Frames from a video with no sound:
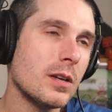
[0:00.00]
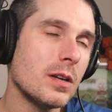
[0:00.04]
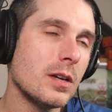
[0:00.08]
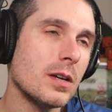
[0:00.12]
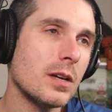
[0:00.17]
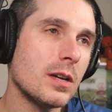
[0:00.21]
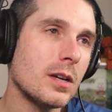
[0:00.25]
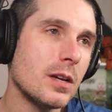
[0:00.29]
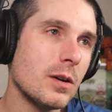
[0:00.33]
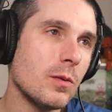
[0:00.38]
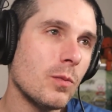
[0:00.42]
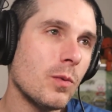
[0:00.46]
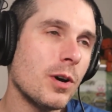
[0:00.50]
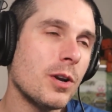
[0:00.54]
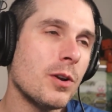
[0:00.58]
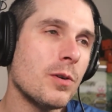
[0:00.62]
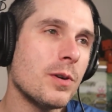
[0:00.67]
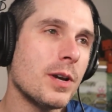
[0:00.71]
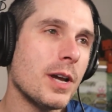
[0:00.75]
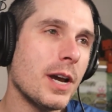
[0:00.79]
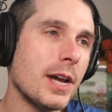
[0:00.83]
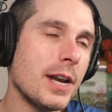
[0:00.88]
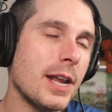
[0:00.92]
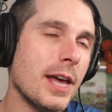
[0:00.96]

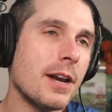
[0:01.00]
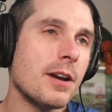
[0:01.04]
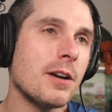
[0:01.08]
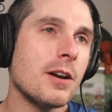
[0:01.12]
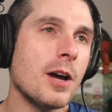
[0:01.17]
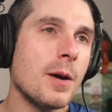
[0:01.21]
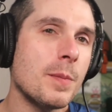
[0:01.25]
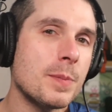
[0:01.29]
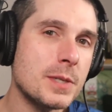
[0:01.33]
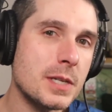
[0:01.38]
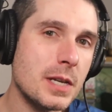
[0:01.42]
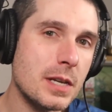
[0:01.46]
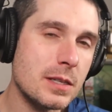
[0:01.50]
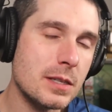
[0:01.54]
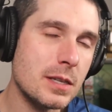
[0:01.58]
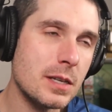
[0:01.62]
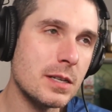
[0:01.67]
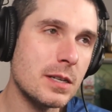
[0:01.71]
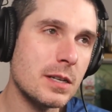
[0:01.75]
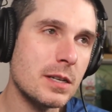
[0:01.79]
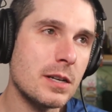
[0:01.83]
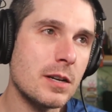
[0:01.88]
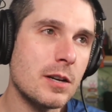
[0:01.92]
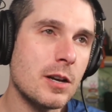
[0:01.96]
109 had an update. They
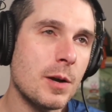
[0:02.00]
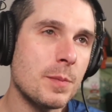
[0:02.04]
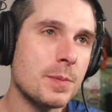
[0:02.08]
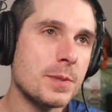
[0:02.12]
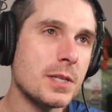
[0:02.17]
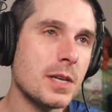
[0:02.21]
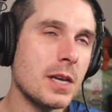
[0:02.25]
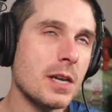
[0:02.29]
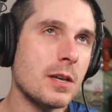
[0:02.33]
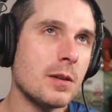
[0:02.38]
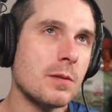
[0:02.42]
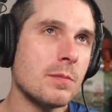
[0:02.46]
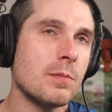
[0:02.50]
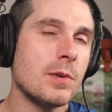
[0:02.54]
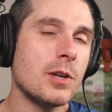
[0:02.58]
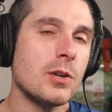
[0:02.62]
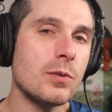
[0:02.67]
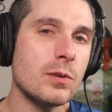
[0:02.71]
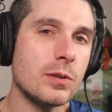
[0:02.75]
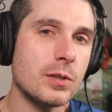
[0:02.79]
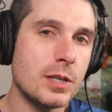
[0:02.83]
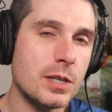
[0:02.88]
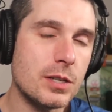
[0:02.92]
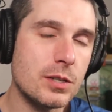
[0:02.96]
did an update
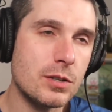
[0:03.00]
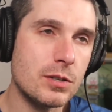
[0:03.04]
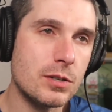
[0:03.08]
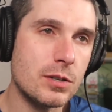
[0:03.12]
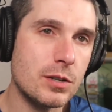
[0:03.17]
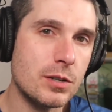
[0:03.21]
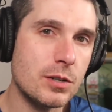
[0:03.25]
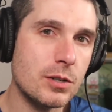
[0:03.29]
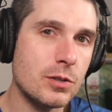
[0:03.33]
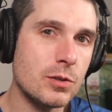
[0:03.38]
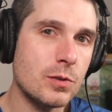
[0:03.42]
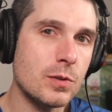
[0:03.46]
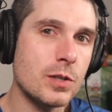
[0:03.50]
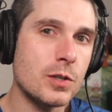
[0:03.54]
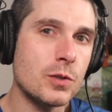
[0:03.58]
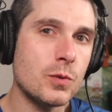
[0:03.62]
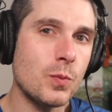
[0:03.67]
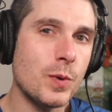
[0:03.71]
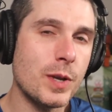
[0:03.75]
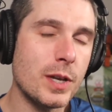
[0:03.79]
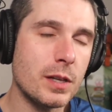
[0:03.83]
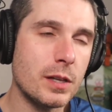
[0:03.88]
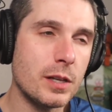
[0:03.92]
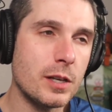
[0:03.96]
mid-release. They're trying to do these
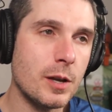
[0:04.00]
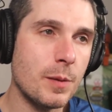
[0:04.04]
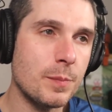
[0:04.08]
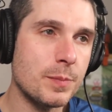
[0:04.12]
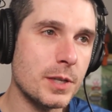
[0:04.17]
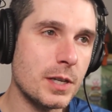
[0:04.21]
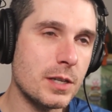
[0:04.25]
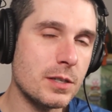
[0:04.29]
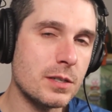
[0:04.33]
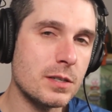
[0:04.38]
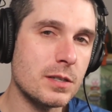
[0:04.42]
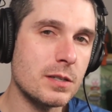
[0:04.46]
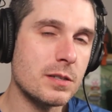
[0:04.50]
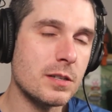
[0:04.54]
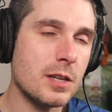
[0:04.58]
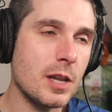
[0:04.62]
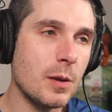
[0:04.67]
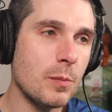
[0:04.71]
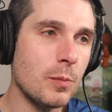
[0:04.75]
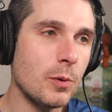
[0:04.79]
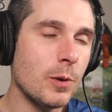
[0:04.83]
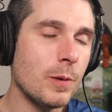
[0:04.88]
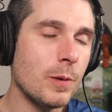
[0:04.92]
weekly updates to stable,